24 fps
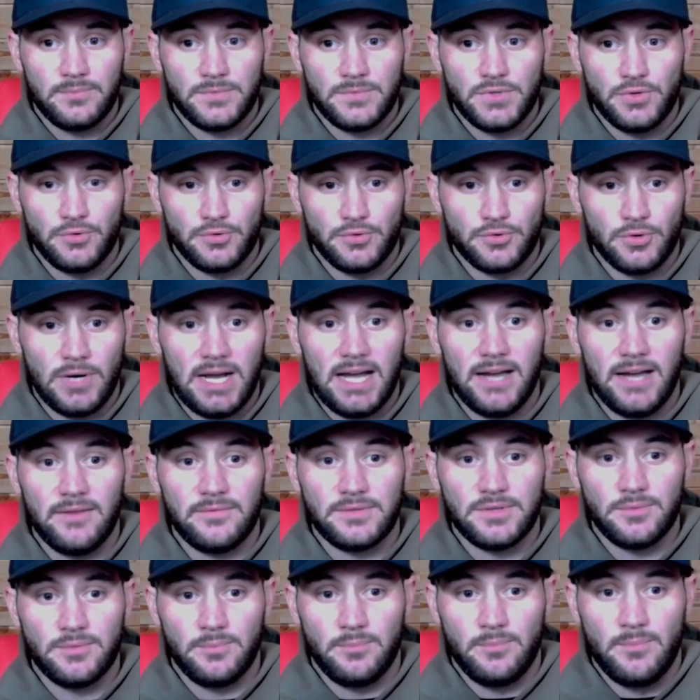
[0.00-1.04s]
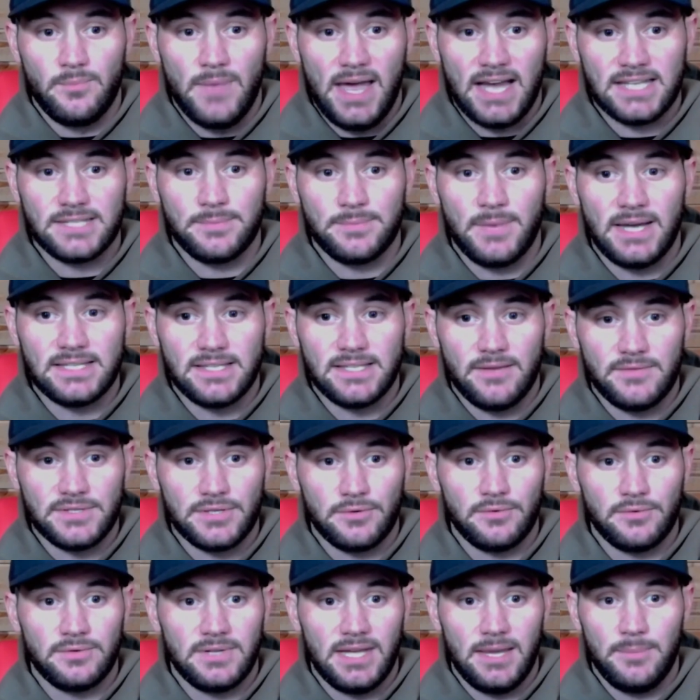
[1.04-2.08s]
to drive to maximize every
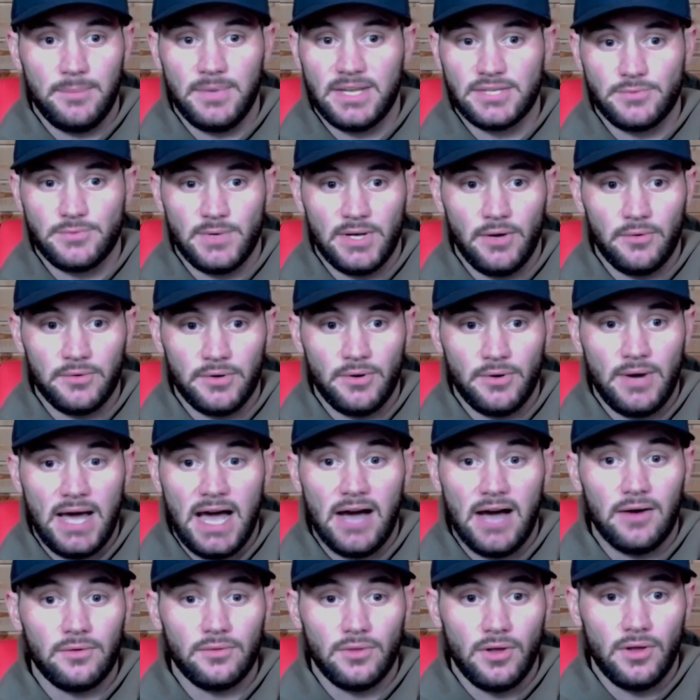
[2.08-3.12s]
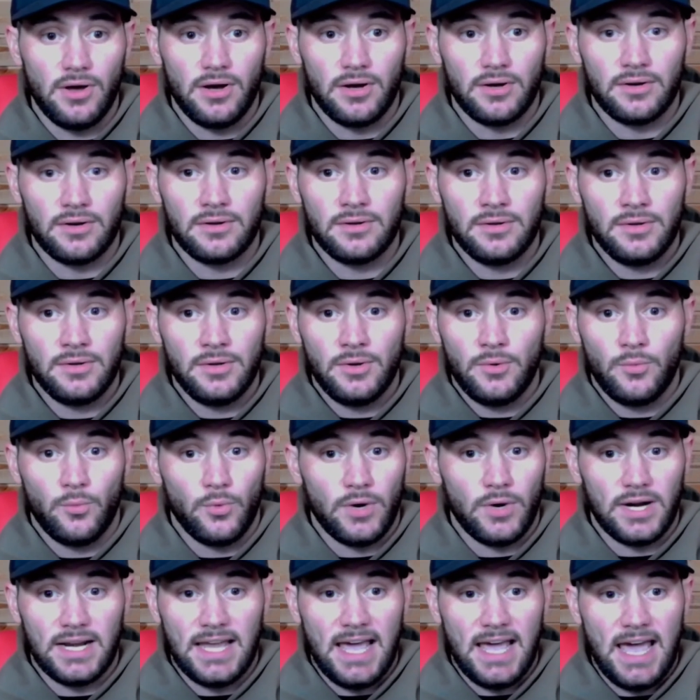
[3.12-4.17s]
single day because we don't know how long
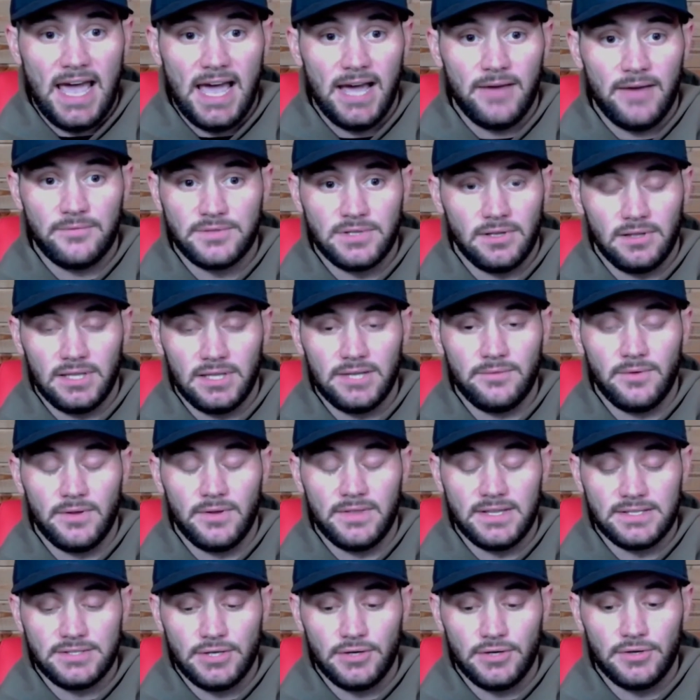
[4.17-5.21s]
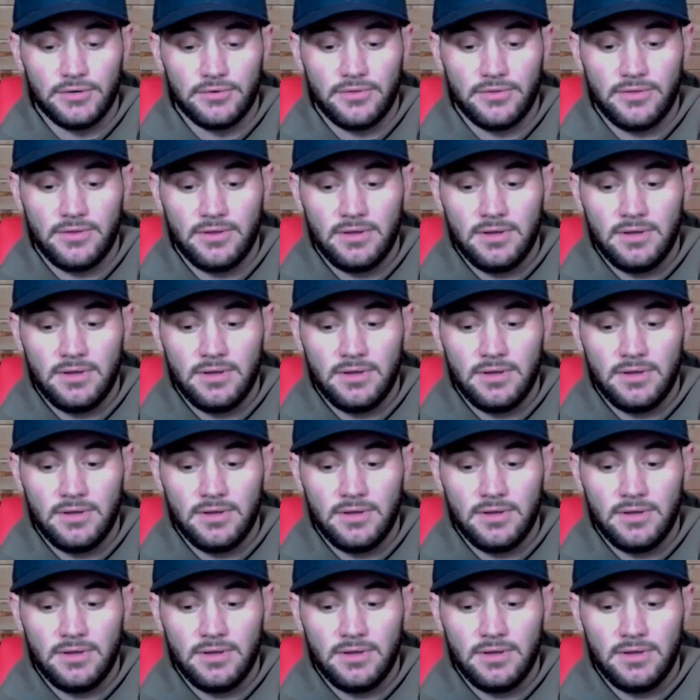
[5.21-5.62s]
we're going to have to live on this earth.